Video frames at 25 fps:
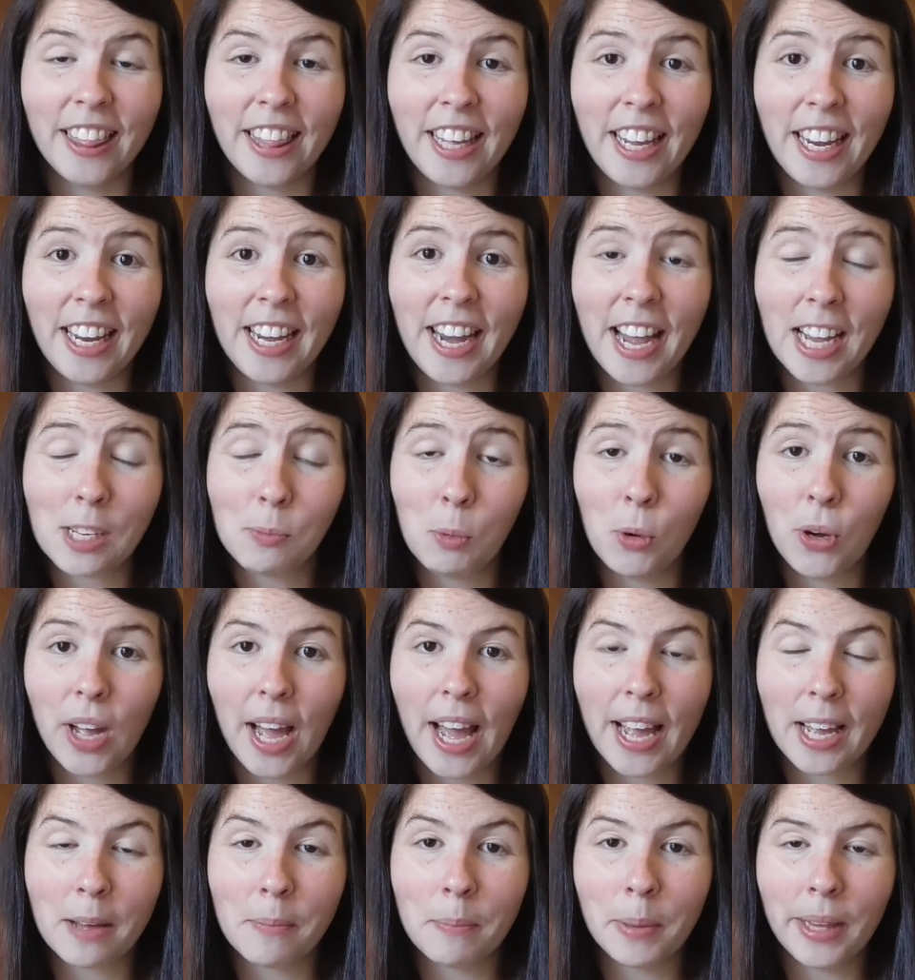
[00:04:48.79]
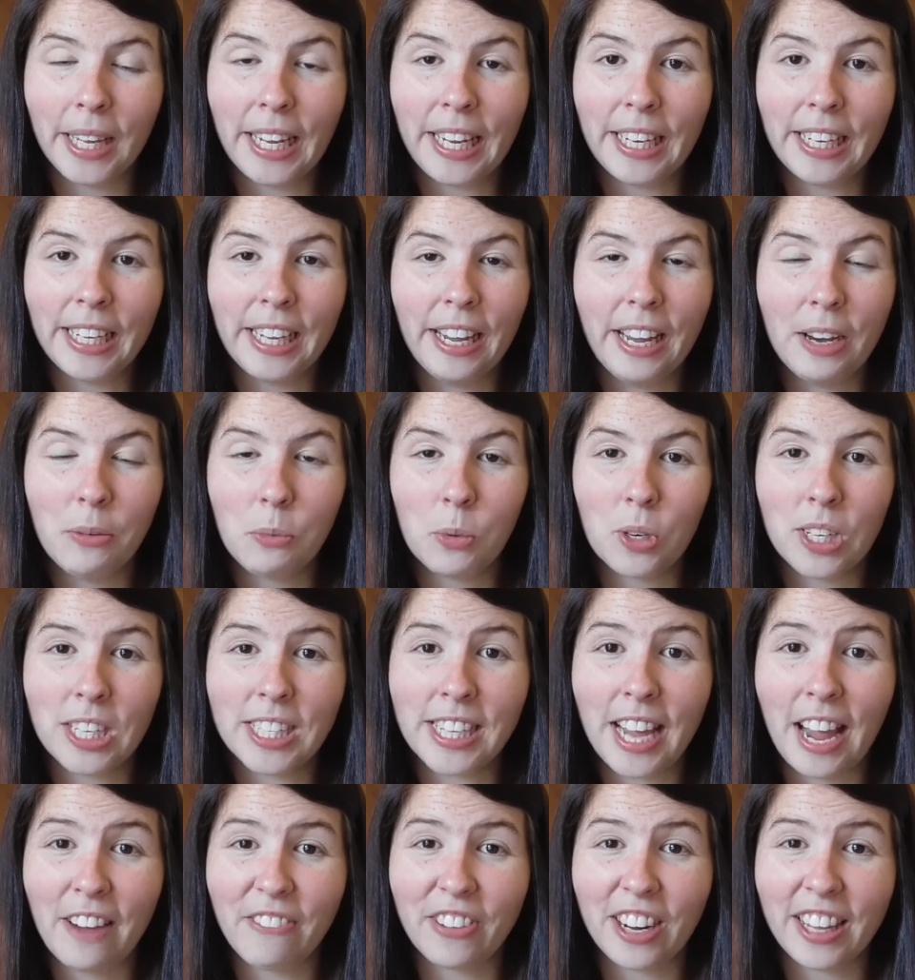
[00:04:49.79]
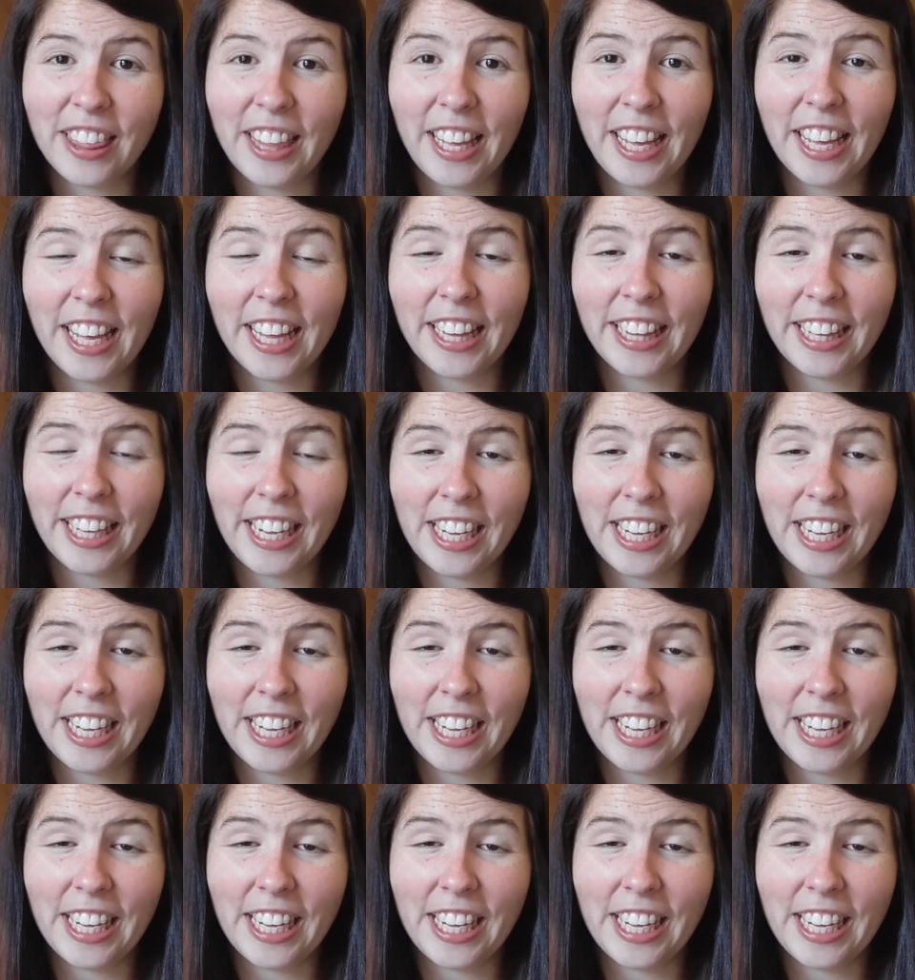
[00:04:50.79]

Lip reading: The next book I completed was Everything